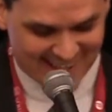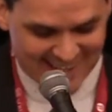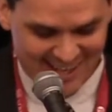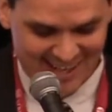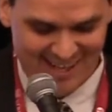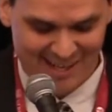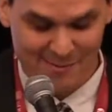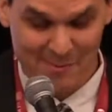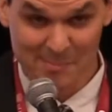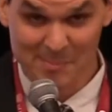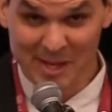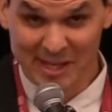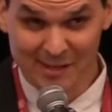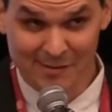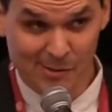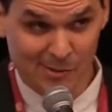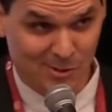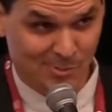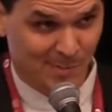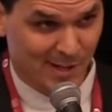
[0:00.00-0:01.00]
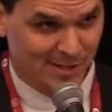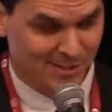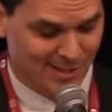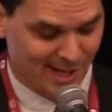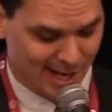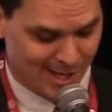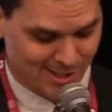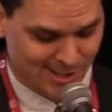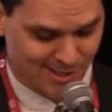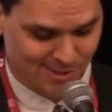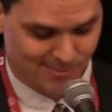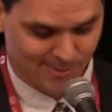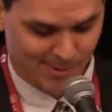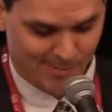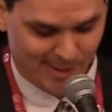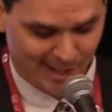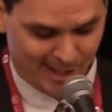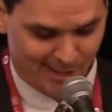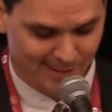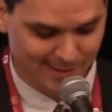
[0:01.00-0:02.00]
Many of those mustaches
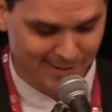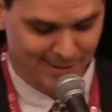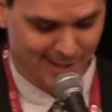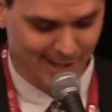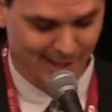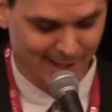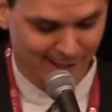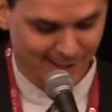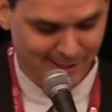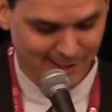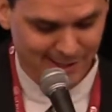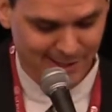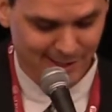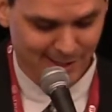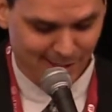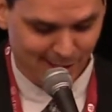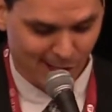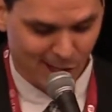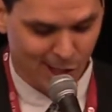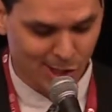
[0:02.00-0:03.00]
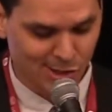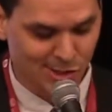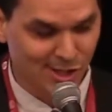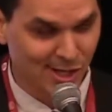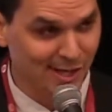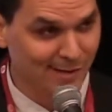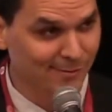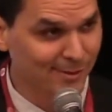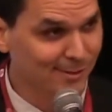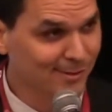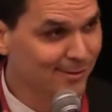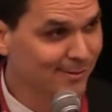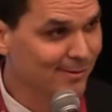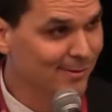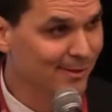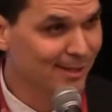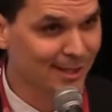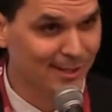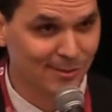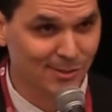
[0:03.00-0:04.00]
remained unshaven
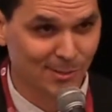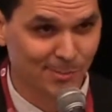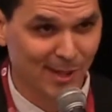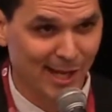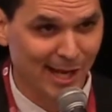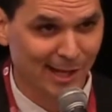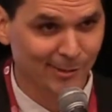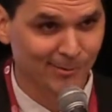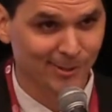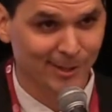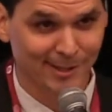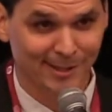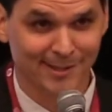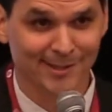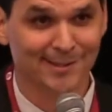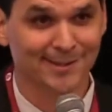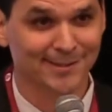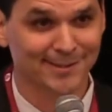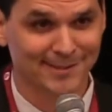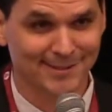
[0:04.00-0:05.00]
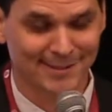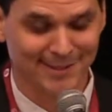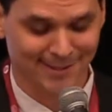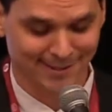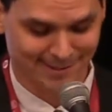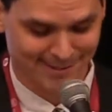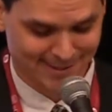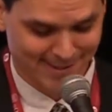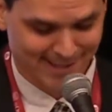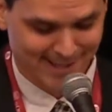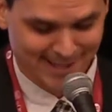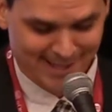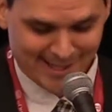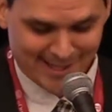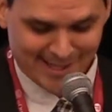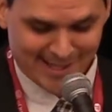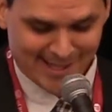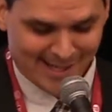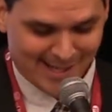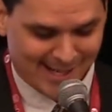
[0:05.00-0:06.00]
into Black Week. So
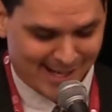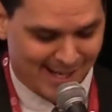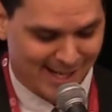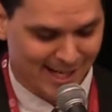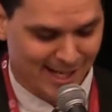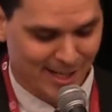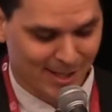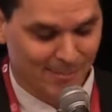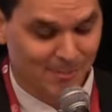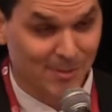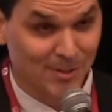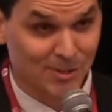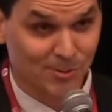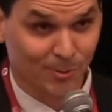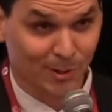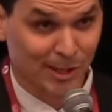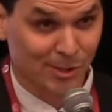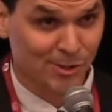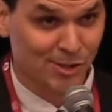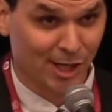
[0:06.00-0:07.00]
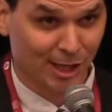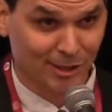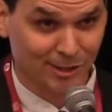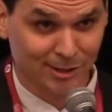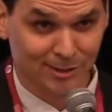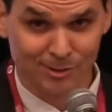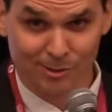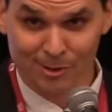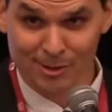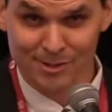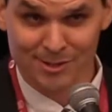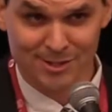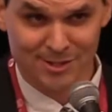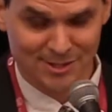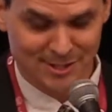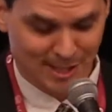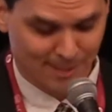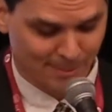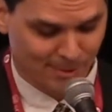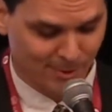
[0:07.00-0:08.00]
it's where Chuck Norris's
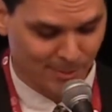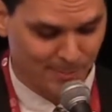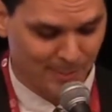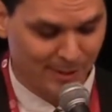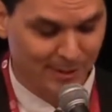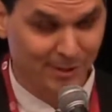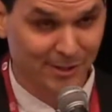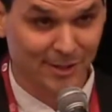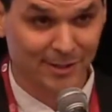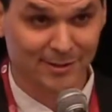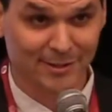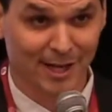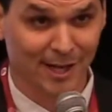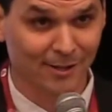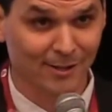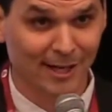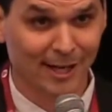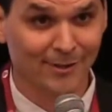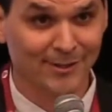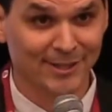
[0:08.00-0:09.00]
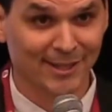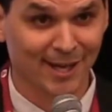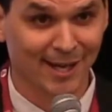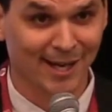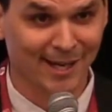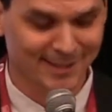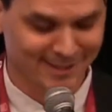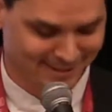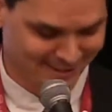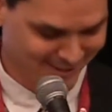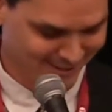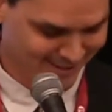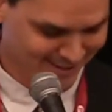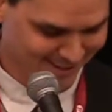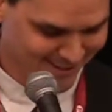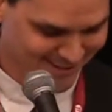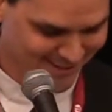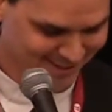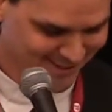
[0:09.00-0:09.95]
double appeared in Tyler Aldicott. So.